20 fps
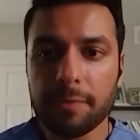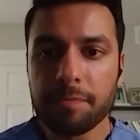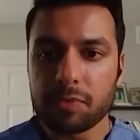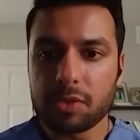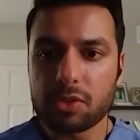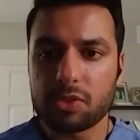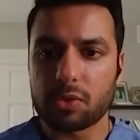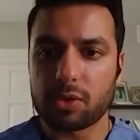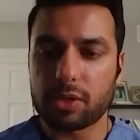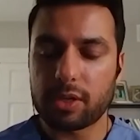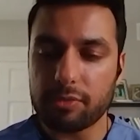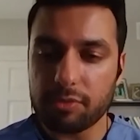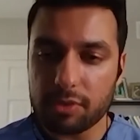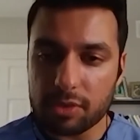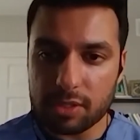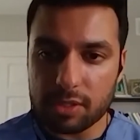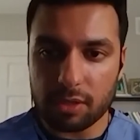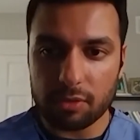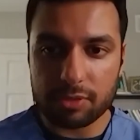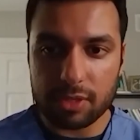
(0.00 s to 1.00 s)
So give
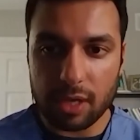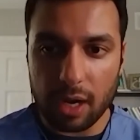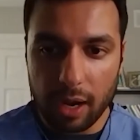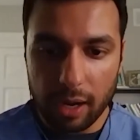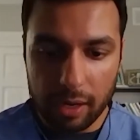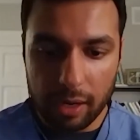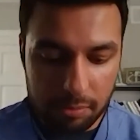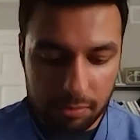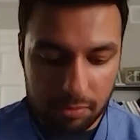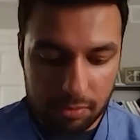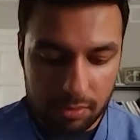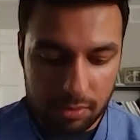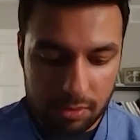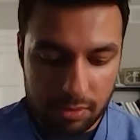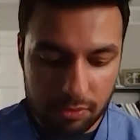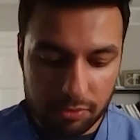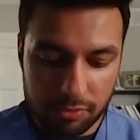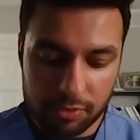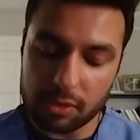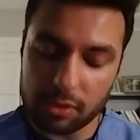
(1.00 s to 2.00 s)
yourself time to
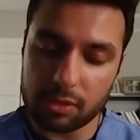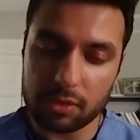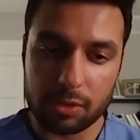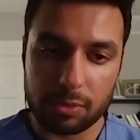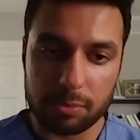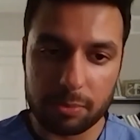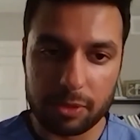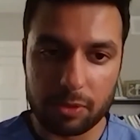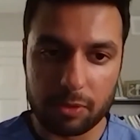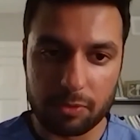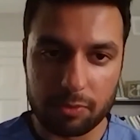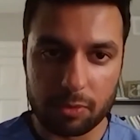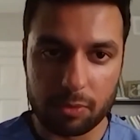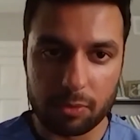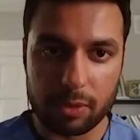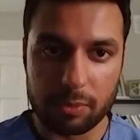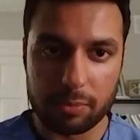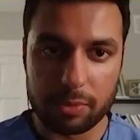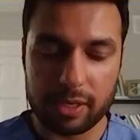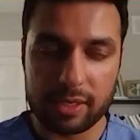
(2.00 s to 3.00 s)
feel a little bit
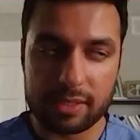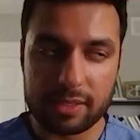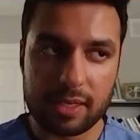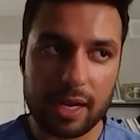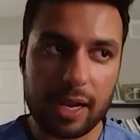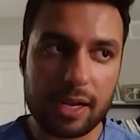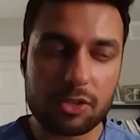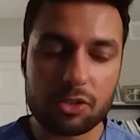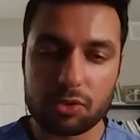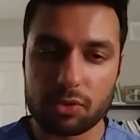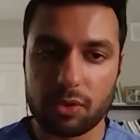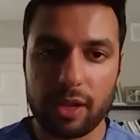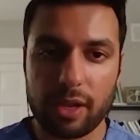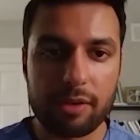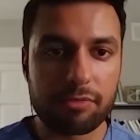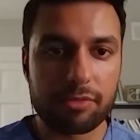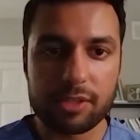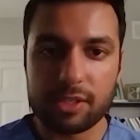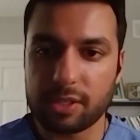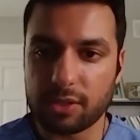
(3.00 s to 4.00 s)
overwhelmed. It's natural.
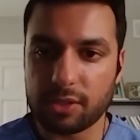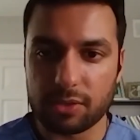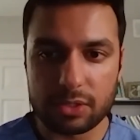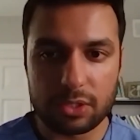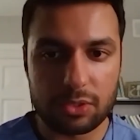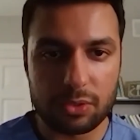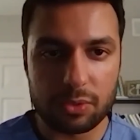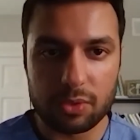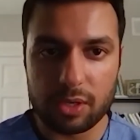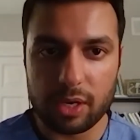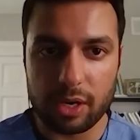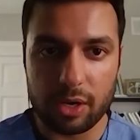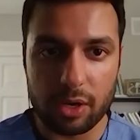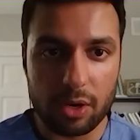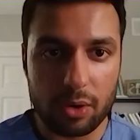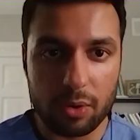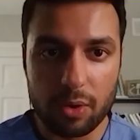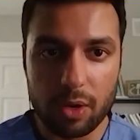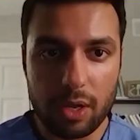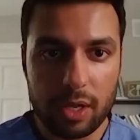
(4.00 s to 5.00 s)
Every single student I
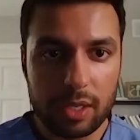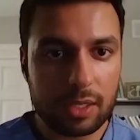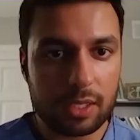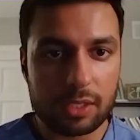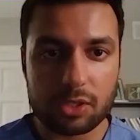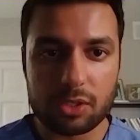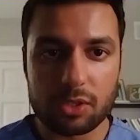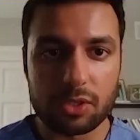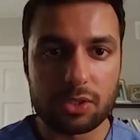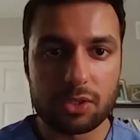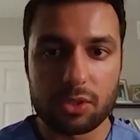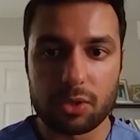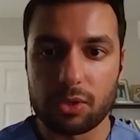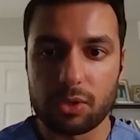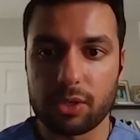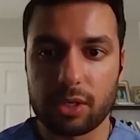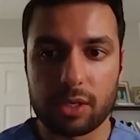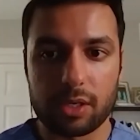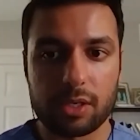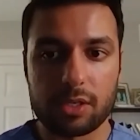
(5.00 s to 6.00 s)
know that starts third
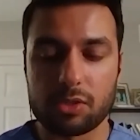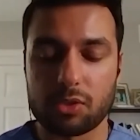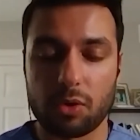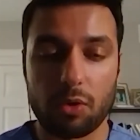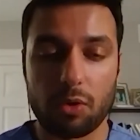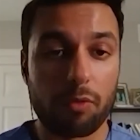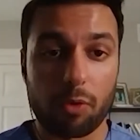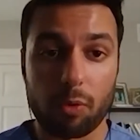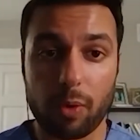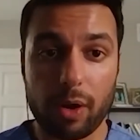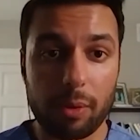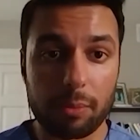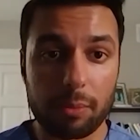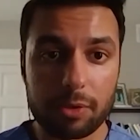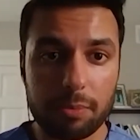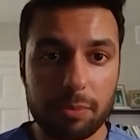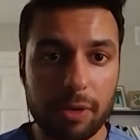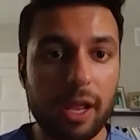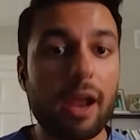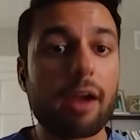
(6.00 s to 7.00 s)
year is overwhelmed,
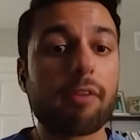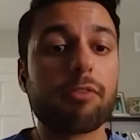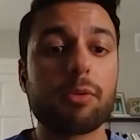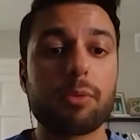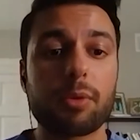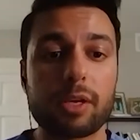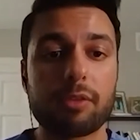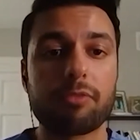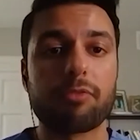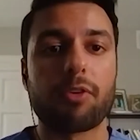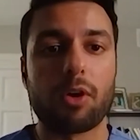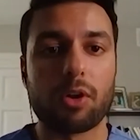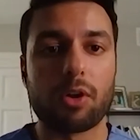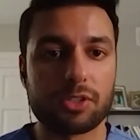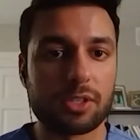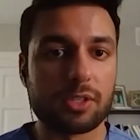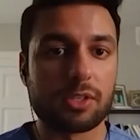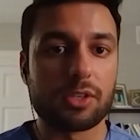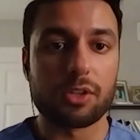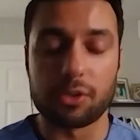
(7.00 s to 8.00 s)
but everybody falls
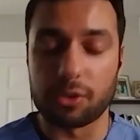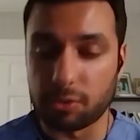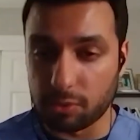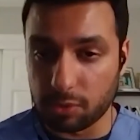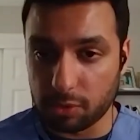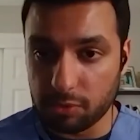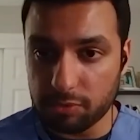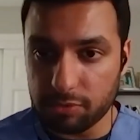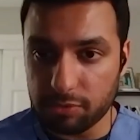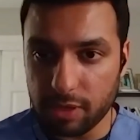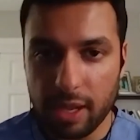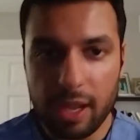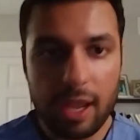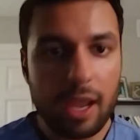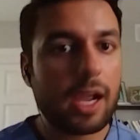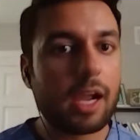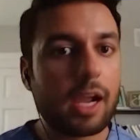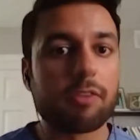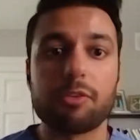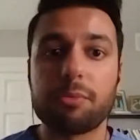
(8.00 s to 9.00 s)
into the groove.
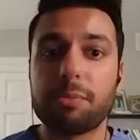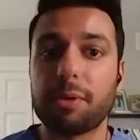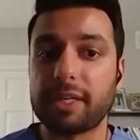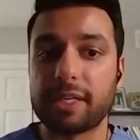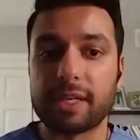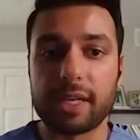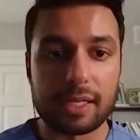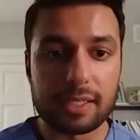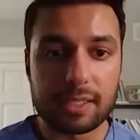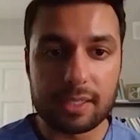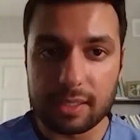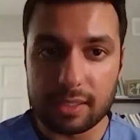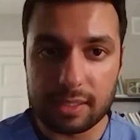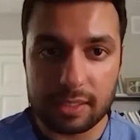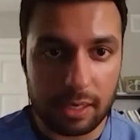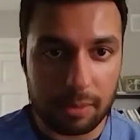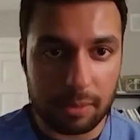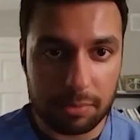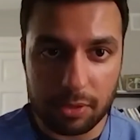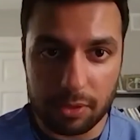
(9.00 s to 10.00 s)
Everybody gets to
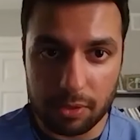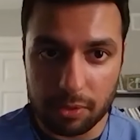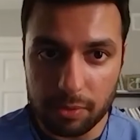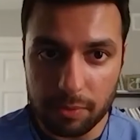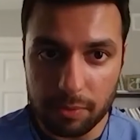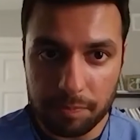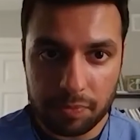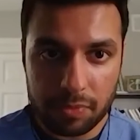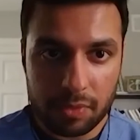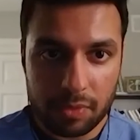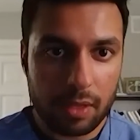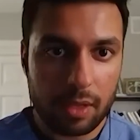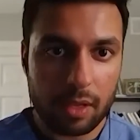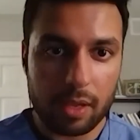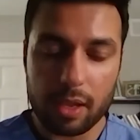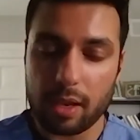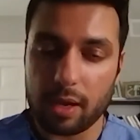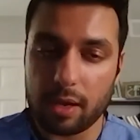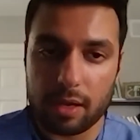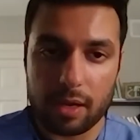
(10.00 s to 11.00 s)
step two,
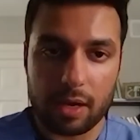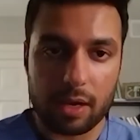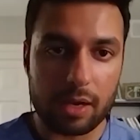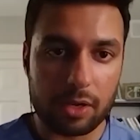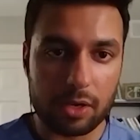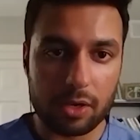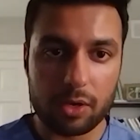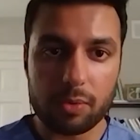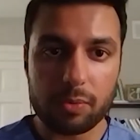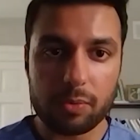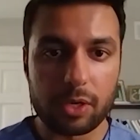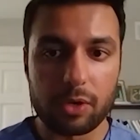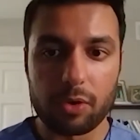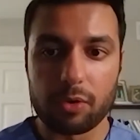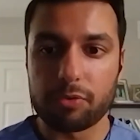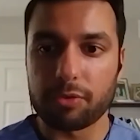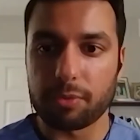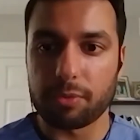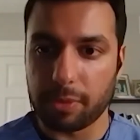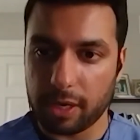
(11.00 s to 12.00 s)
and we go
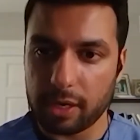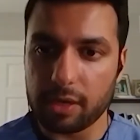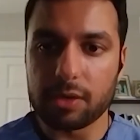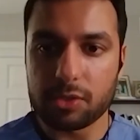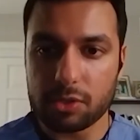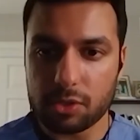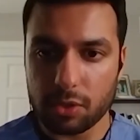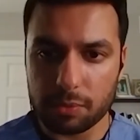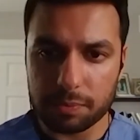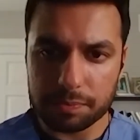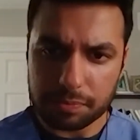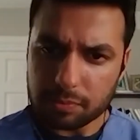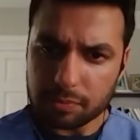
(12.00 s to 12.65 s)
from there. So